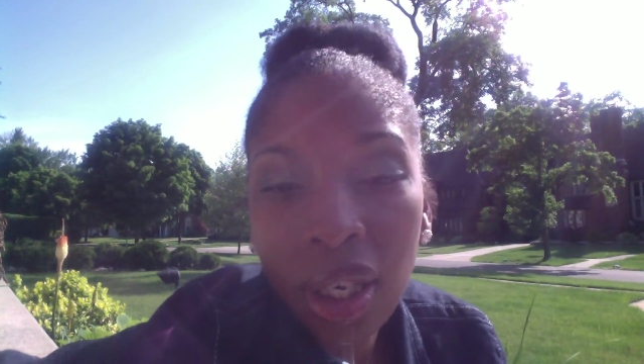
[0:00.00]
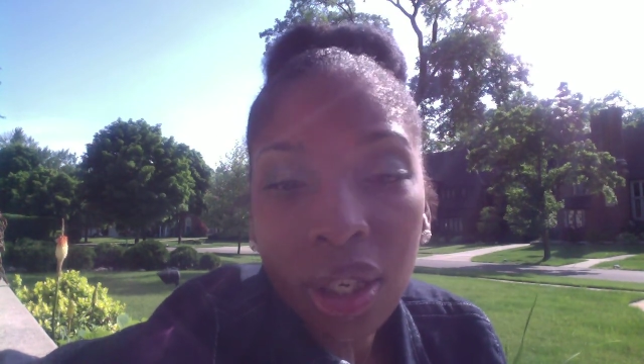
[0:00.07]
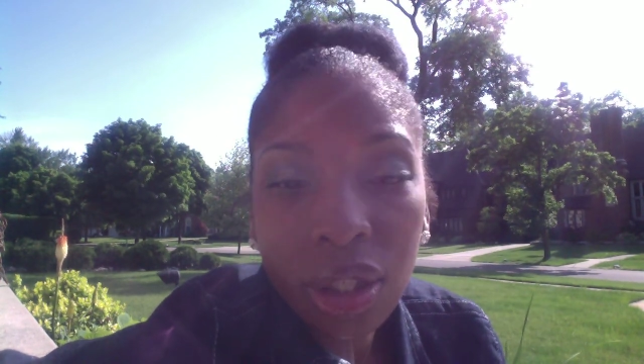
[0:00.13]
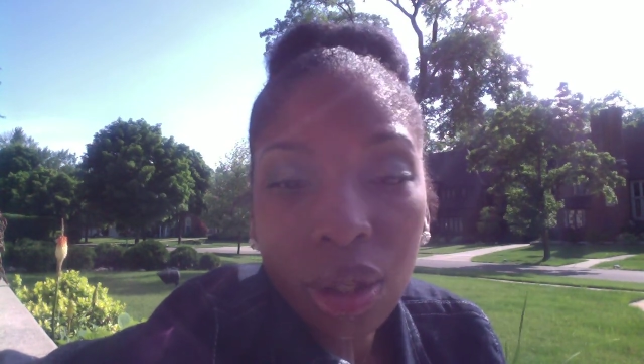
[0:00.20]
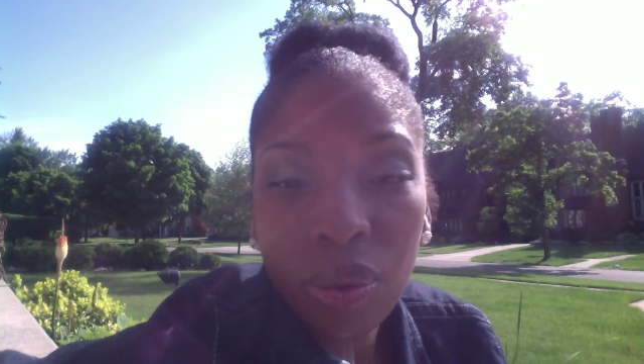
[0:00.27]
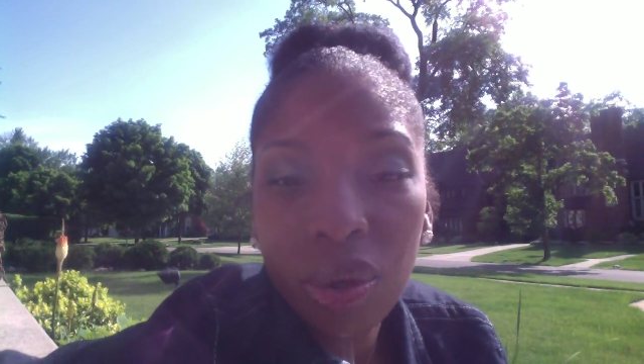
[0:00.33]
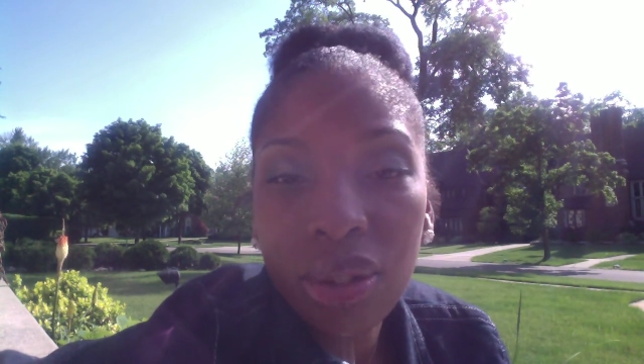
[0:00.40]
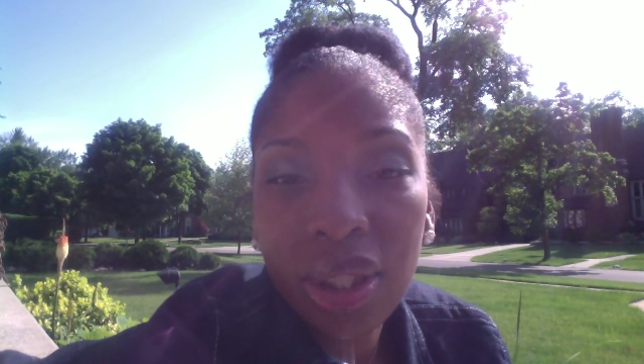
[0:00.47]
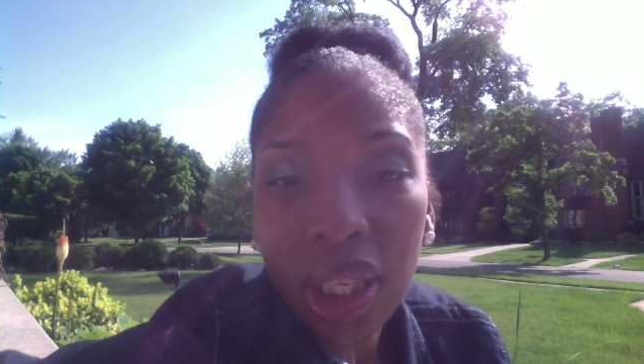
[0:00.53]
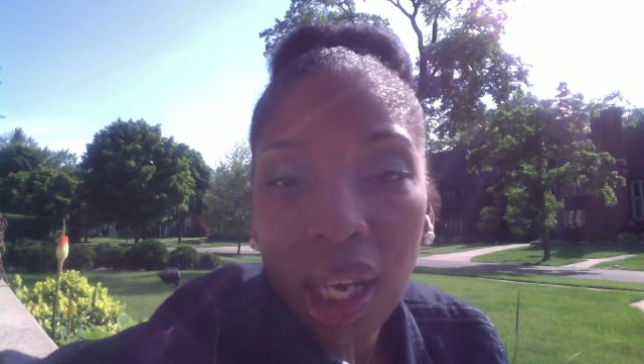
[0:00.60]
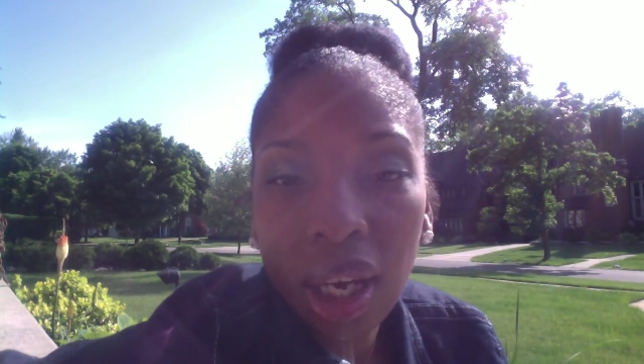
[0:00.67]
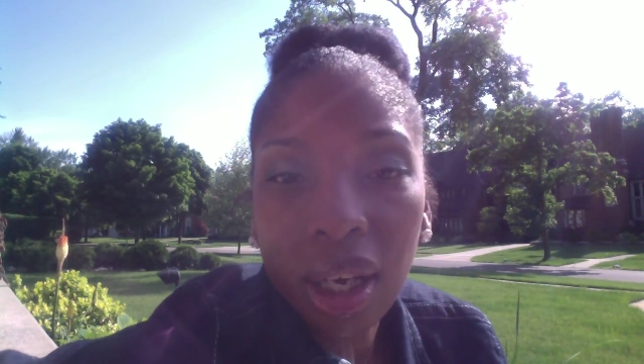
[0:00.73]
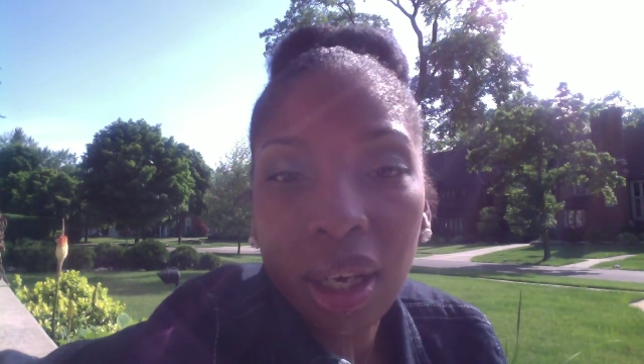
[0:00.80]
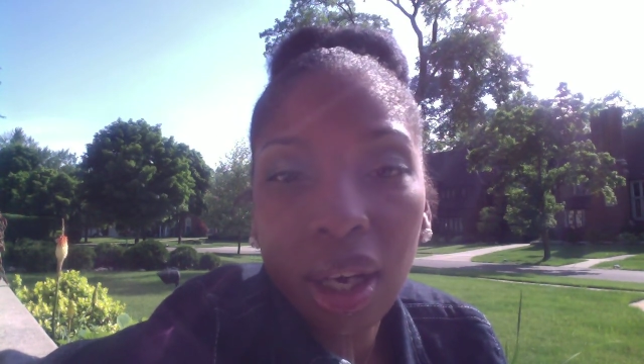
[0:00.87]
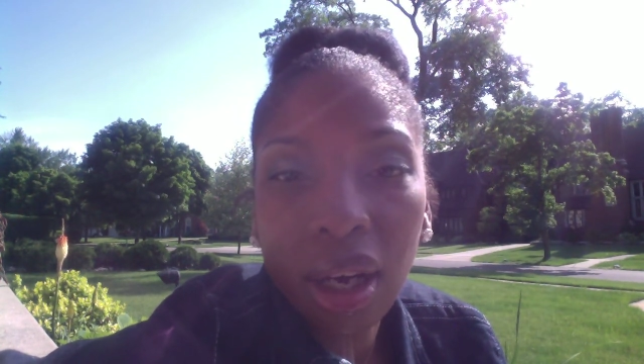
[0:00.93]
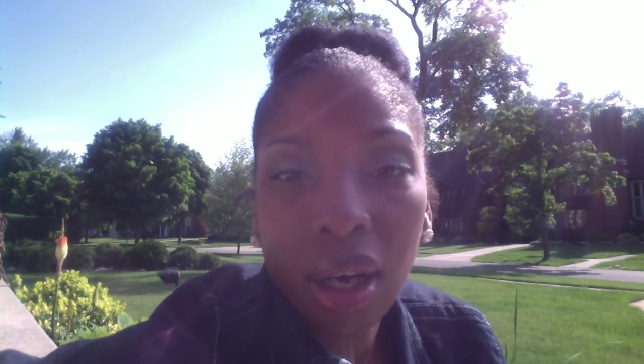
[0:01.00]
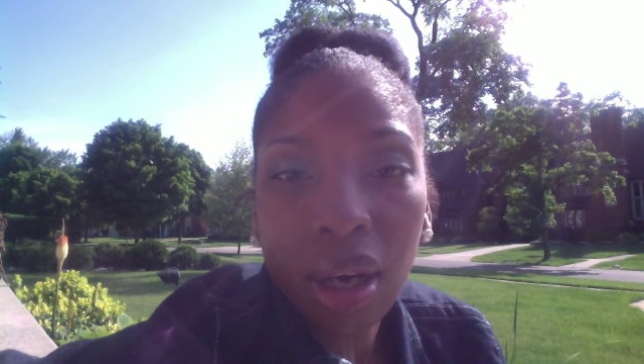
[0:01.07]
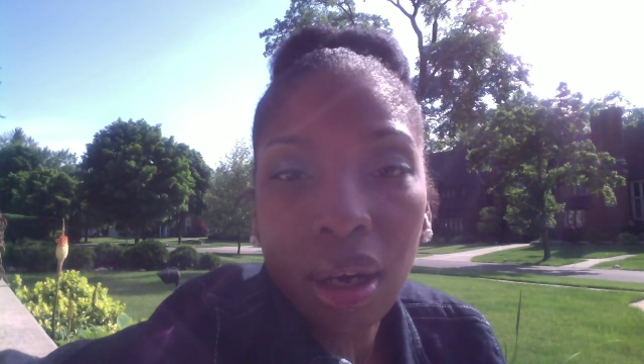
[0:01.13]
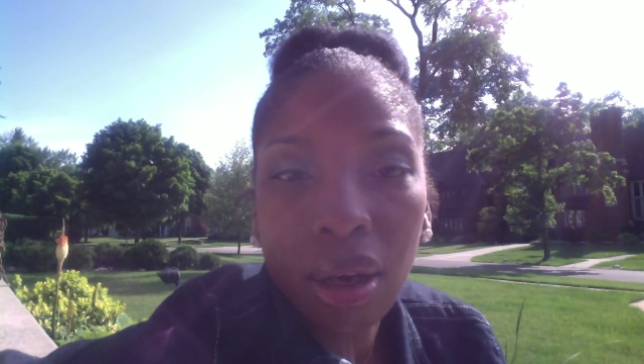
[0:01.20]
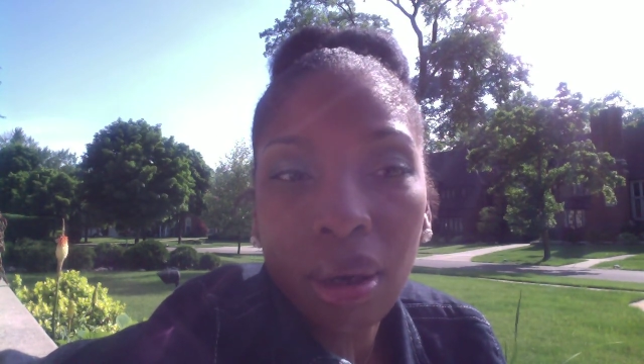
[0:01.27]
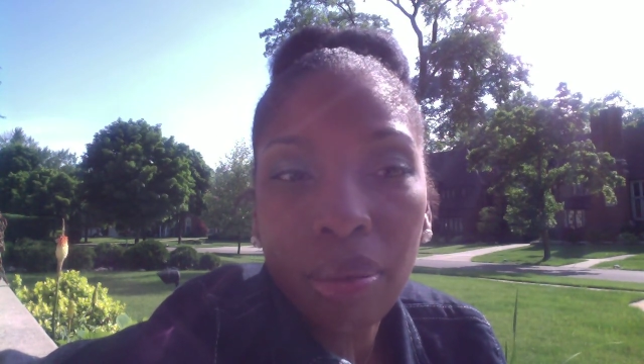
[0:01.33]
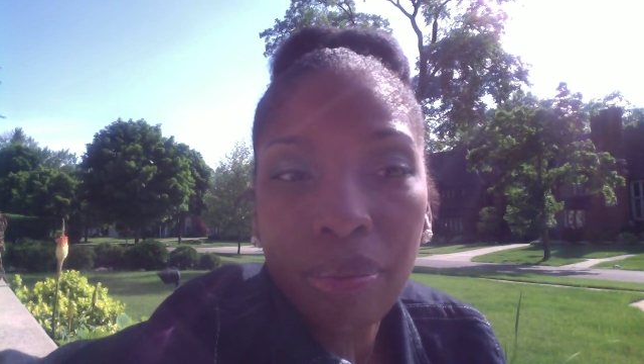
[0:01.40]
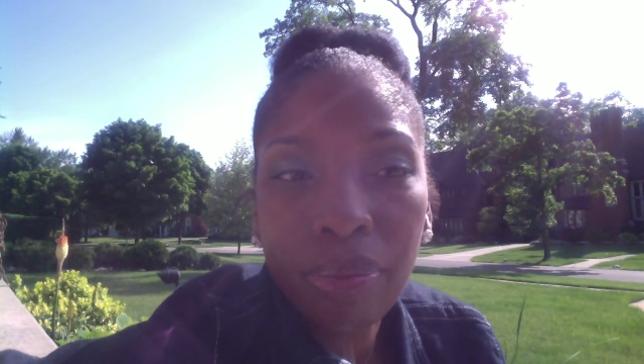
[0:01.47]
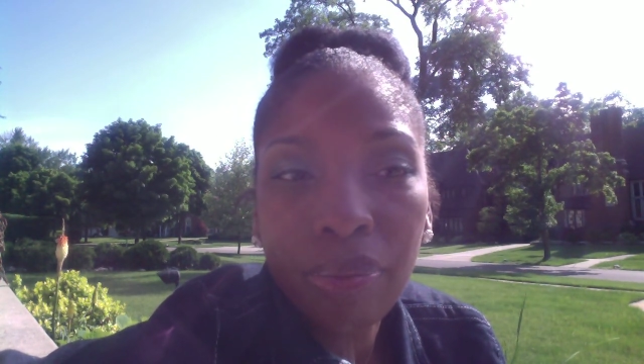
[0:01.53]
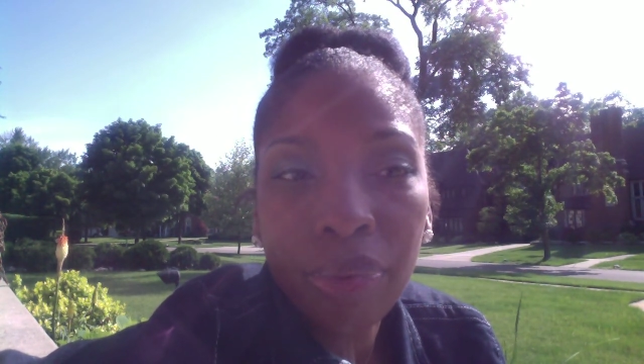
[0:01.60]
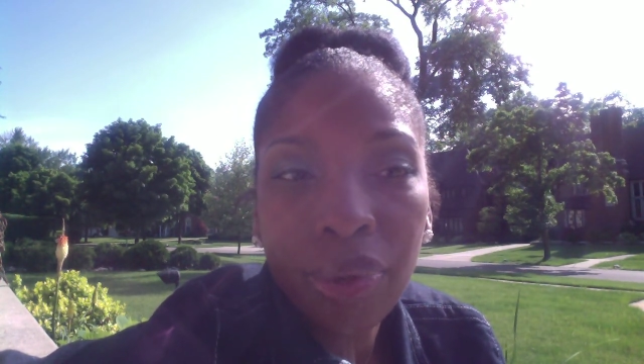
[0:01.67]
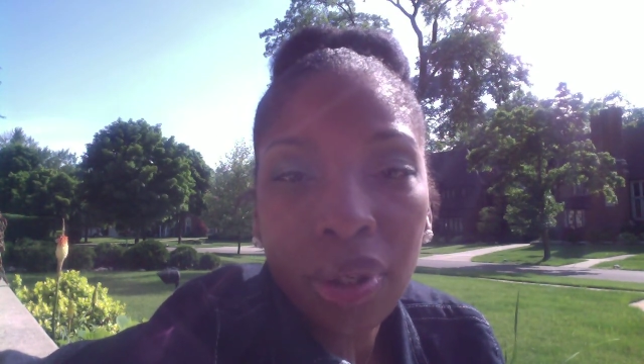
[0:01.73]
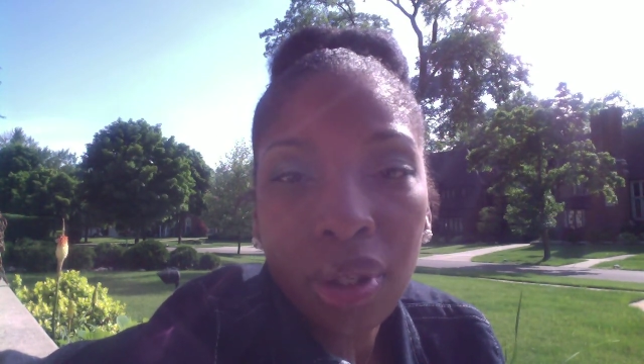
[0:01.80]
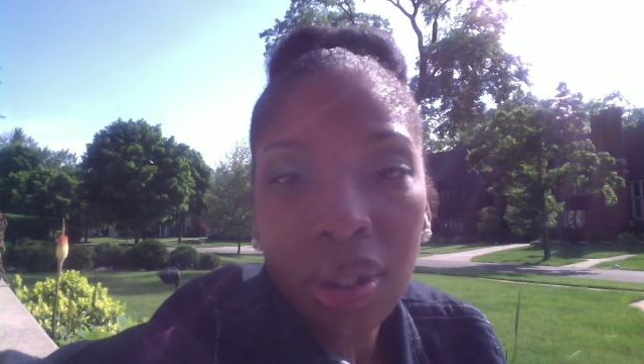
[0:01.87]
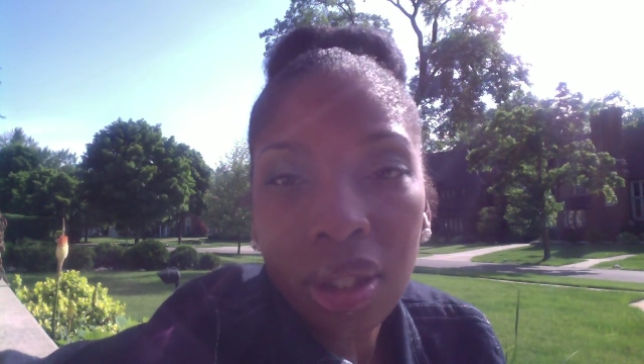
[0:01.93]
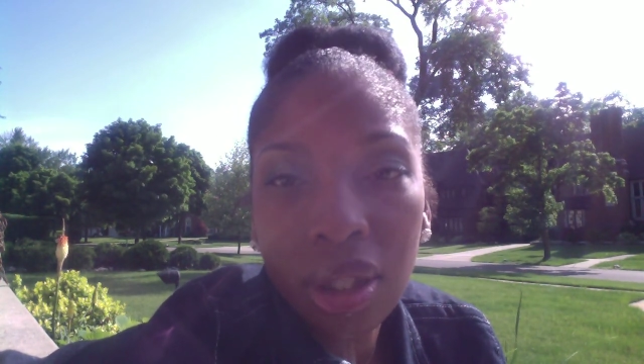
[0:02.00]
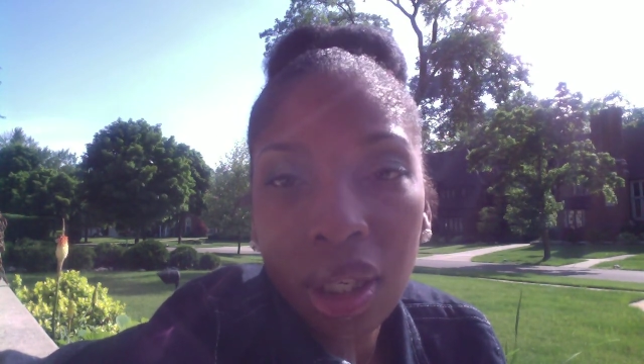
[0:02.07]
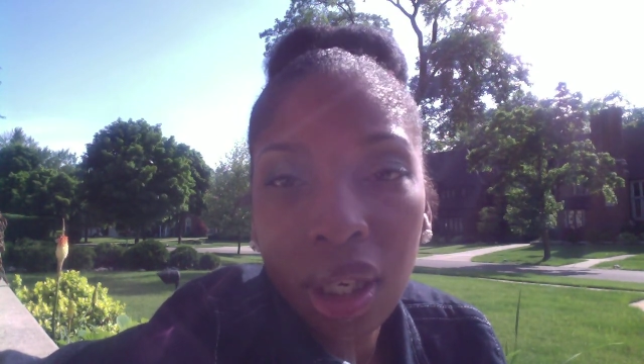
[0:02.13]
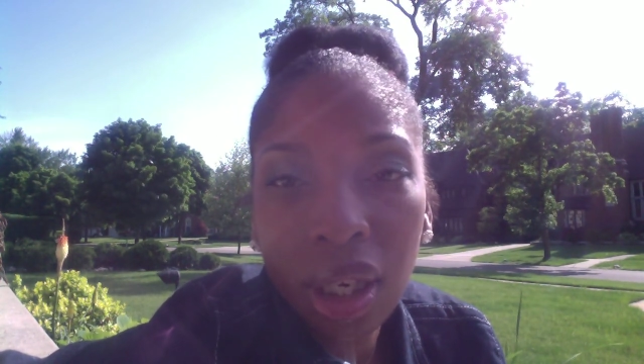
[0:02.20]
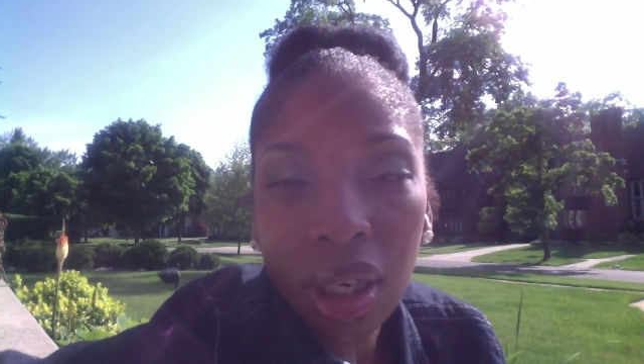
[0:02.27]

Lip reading: So we'll see. See you